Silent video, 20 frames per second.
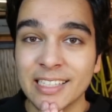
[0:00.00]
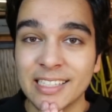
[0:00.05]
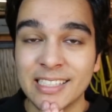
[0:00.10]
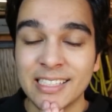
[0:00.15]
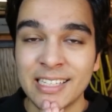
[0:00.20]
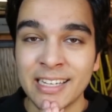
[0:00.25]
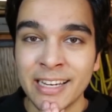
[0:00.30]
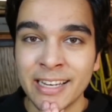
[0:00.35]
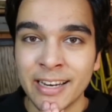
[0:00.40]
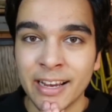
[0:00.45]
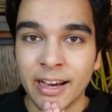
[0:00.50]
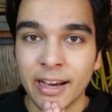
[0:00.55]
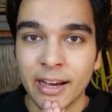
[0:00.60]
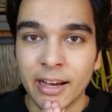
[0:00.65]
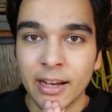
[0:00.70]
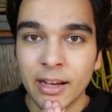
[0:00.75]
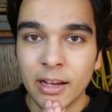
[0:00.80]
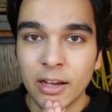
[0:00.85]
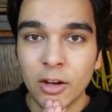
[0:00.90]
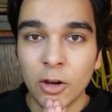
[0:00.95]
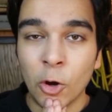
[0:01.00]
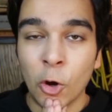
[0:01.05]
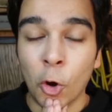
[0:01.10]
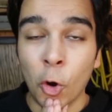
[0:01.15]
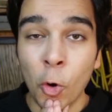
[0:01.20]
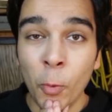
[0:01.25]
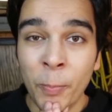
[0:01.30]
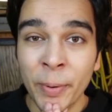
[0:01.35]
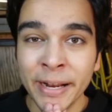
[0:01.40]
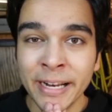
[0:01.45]
Cena
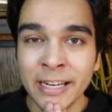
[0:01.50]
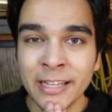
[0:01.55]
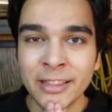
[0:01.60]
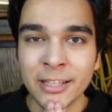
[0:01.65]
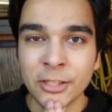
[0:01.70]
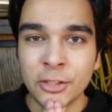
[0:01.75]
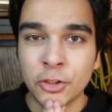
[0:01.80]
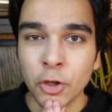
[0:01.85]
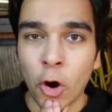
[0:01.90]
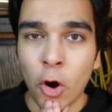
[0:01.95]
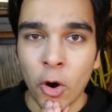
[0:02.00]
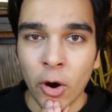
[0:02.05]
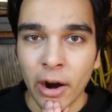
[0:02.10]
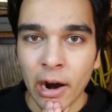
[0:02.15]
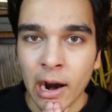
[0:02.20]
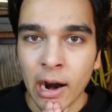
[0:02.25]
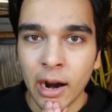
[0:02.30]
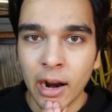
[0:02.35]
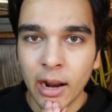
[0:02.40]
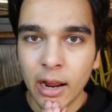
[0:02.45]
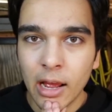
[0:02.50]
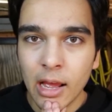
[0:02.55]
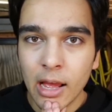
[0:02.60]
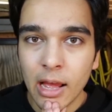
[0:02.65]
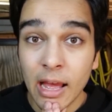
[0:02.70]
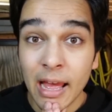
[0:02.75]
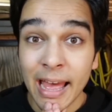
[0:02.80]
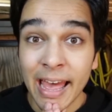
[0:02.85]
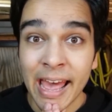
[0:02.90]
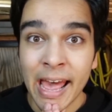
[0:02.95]
opened the door
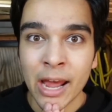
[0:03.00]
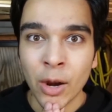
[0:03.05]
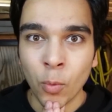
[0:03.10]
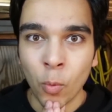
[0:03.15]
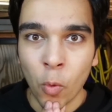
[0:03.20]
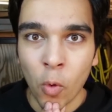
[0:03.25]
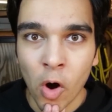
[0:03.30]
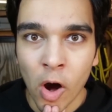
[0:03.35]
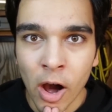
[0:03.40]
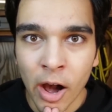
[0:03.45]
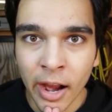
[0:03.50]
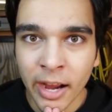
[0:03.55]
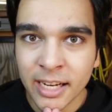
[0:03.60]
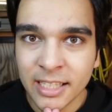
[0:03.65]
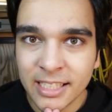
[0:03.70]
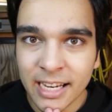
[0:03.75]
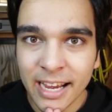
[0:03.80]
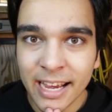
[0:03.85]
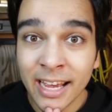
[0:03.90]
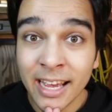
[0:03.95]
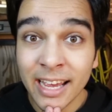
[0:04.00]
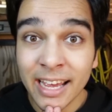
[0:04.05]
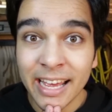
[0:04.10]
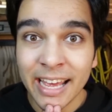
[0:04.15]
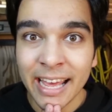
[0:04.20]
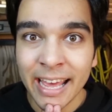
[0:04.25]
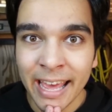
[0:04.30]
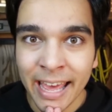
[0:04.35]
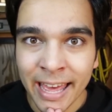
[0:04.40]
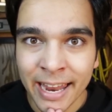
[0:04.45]
and walked
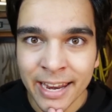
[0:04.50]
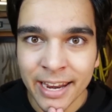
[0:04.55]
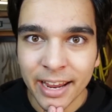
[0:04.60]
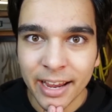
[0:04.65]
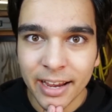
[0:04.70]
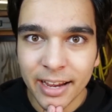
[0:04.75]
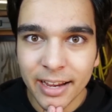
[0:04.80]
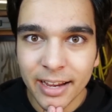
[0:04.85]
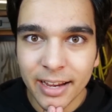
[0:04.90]
in.